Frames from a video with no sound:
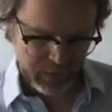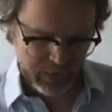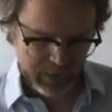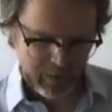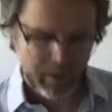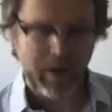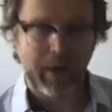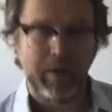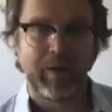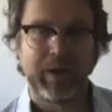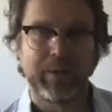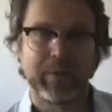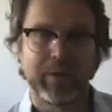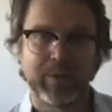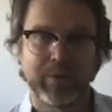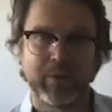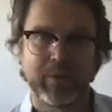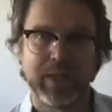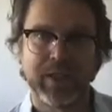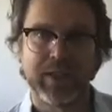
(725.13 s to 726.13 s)
are able
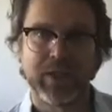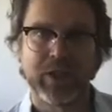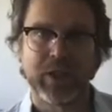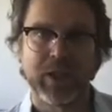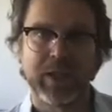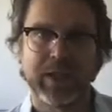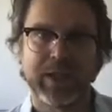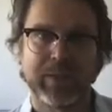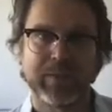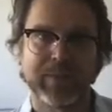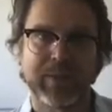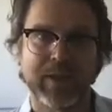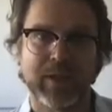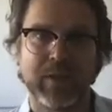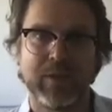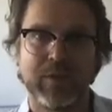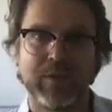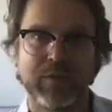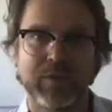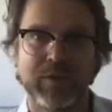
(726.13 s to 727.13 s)
to insulate
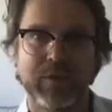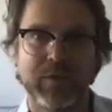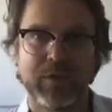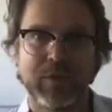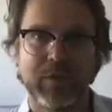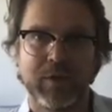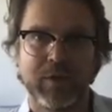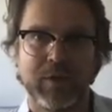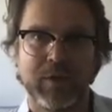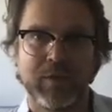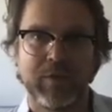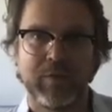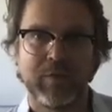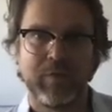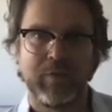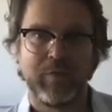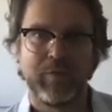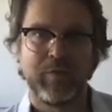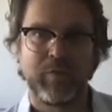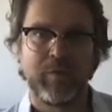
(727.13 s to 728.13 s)
themselves
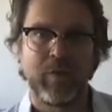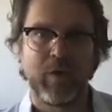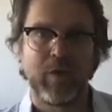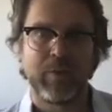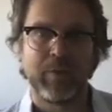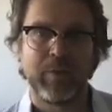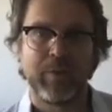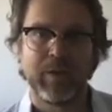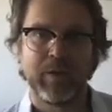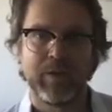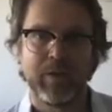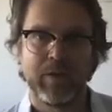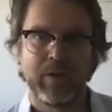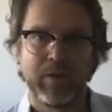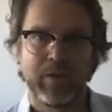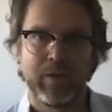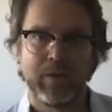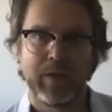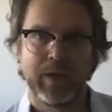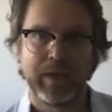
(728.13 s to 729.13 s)
from
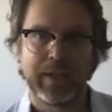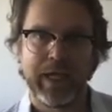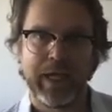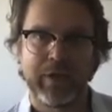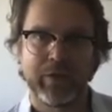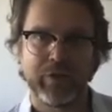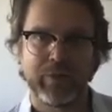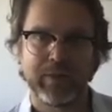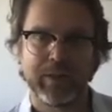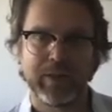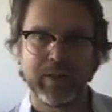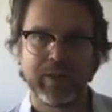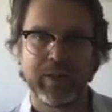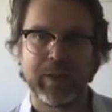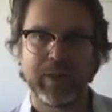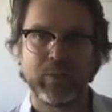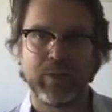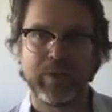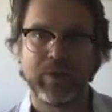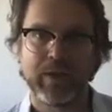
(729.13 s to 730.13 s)

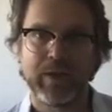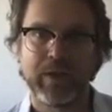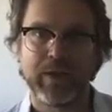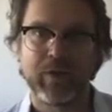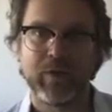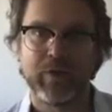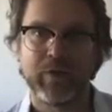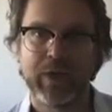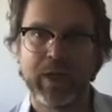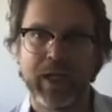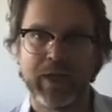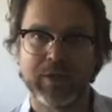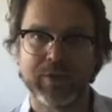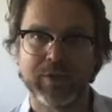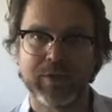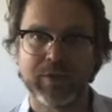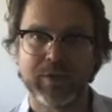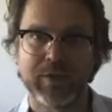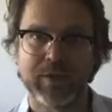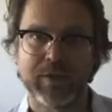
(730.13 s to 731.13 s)
accountability within their own
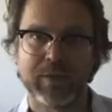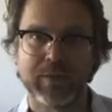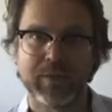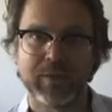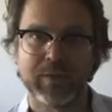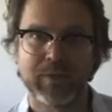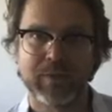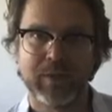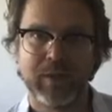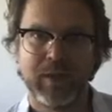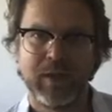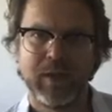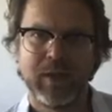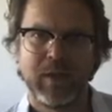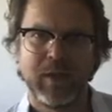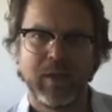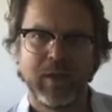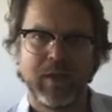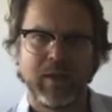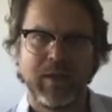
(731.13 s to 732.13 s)
national systems.
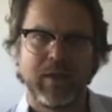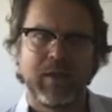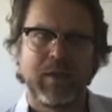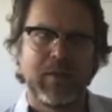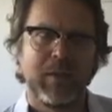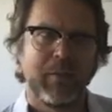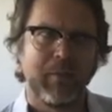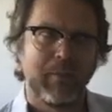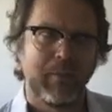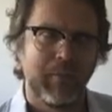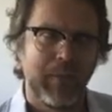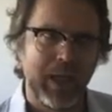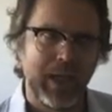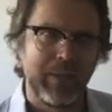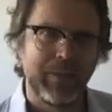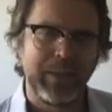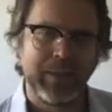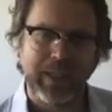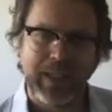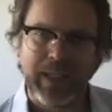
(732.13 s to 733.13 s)

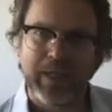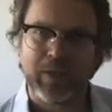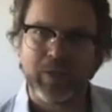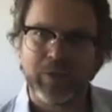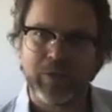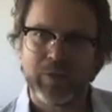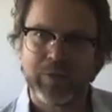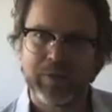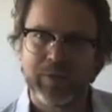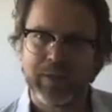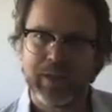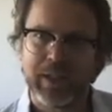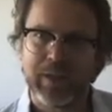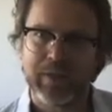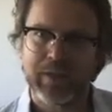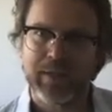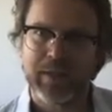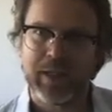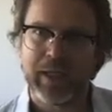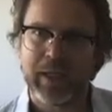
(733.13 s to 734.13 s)
Maybe that goes
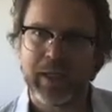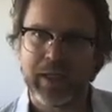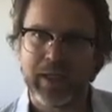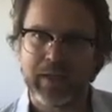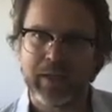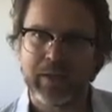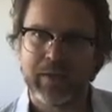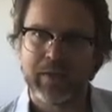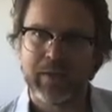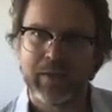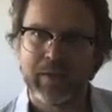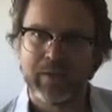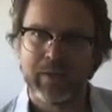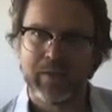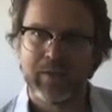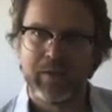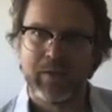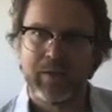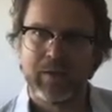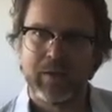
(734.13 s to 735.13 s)
without saying,
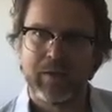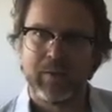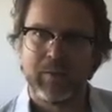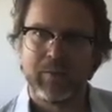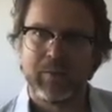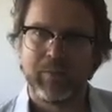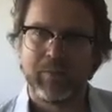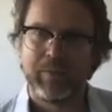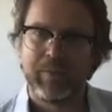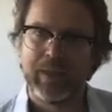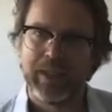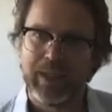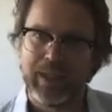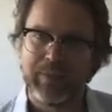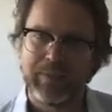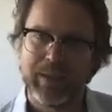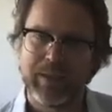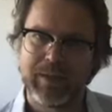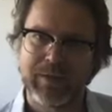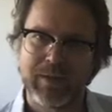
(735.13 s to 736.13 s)
but
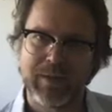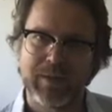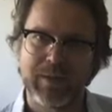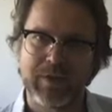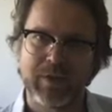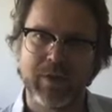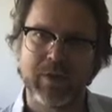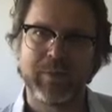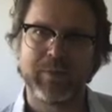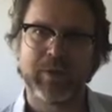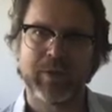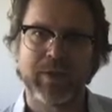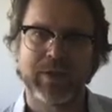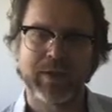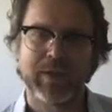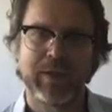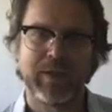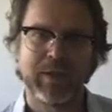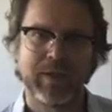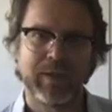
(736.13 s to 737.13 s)
let me insist on it because
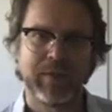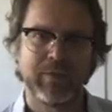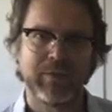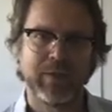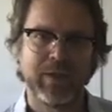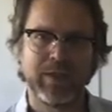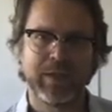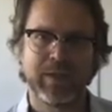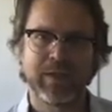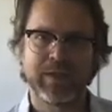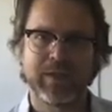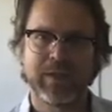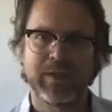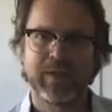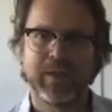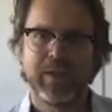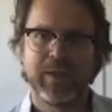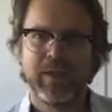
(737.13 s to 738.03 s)
I think it really is a